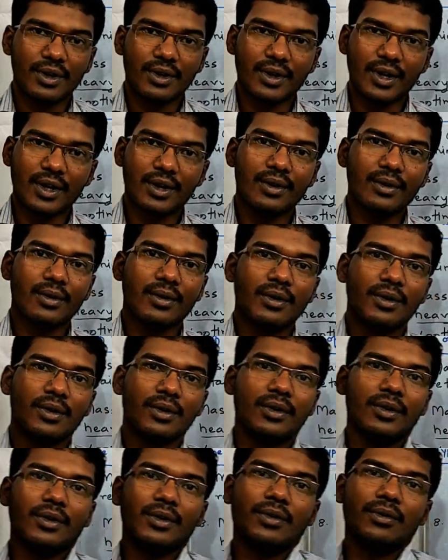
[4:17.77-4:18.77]
Then
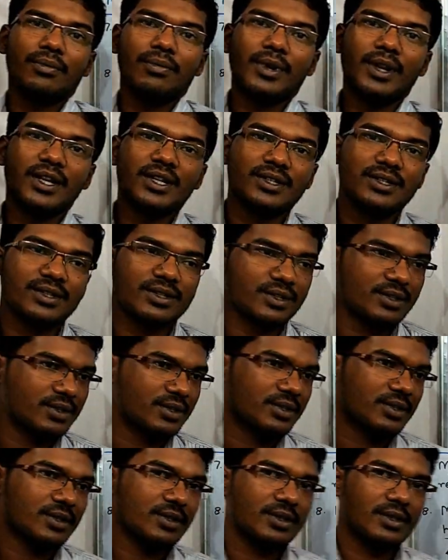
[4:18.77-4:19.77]

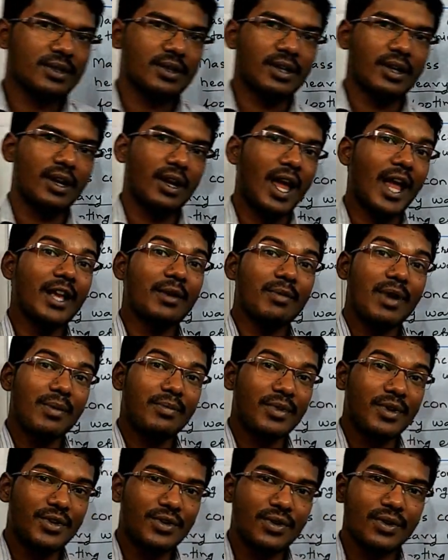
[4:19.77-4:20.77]
please like my
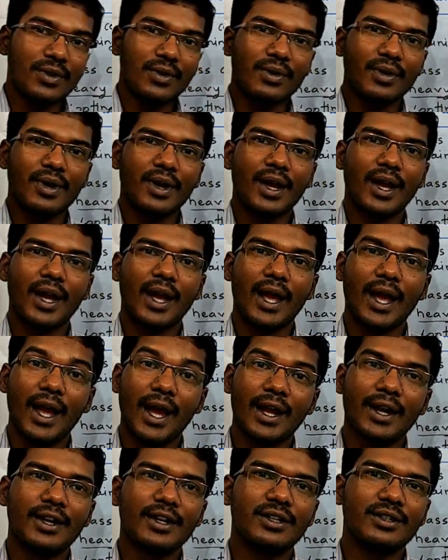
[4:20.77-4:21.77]
video
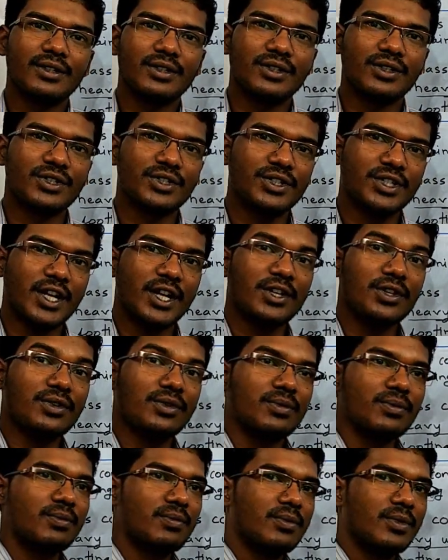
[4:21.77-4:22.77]
and share
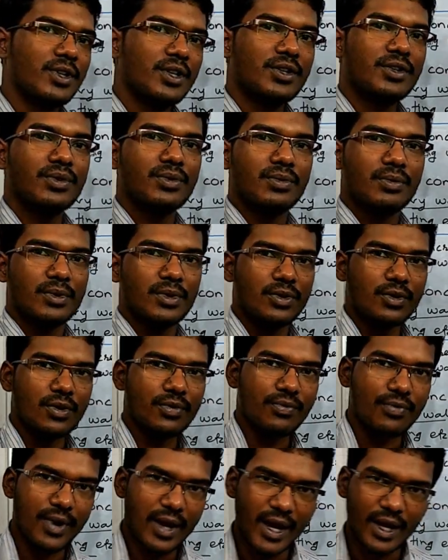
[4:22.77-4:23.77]
it with your
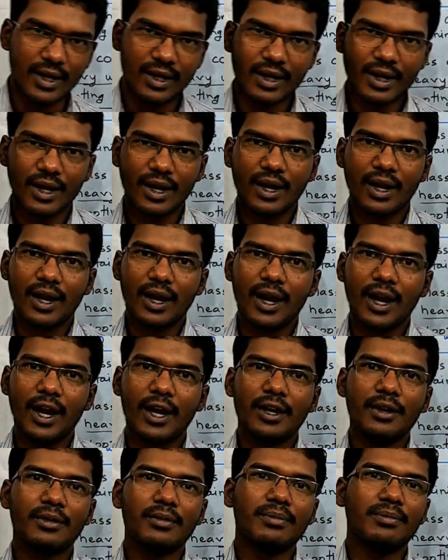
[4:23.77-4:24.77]
friend,
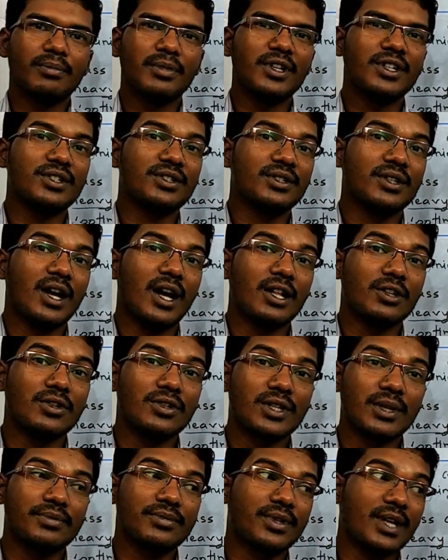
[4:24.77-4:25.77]
and please also
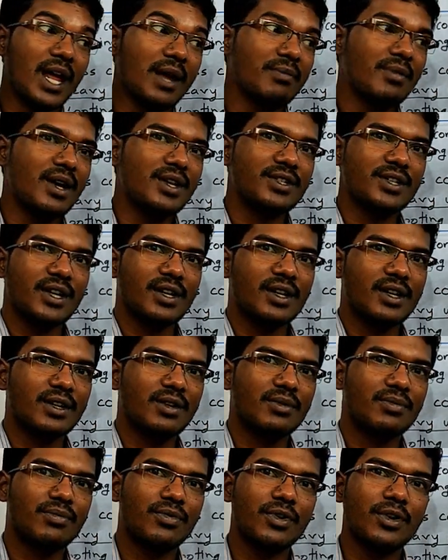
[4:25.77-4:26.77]
subscribe my
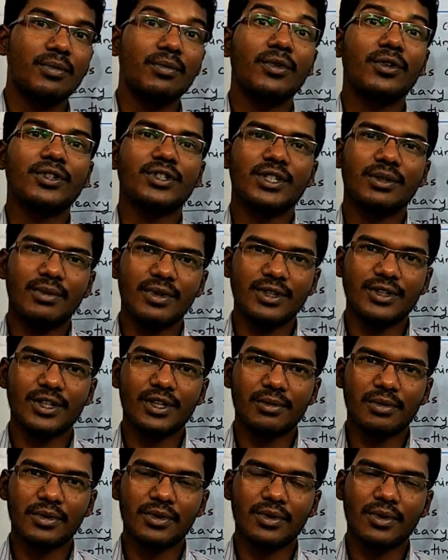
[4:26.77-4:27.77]
channel for more civil
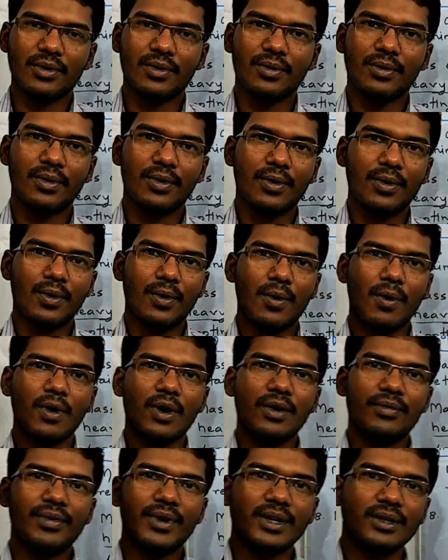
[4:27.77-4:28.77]
engineering video.
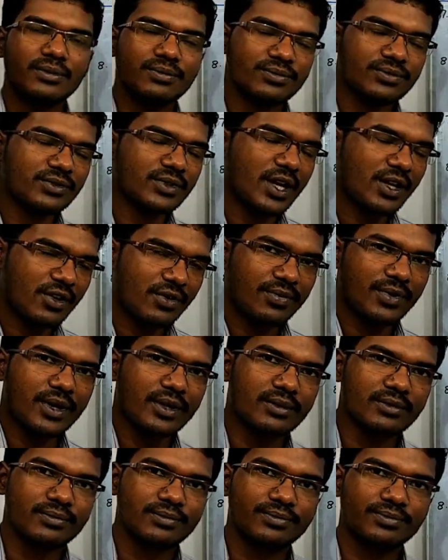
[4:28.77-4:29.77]
Okay friend. Thank you friend.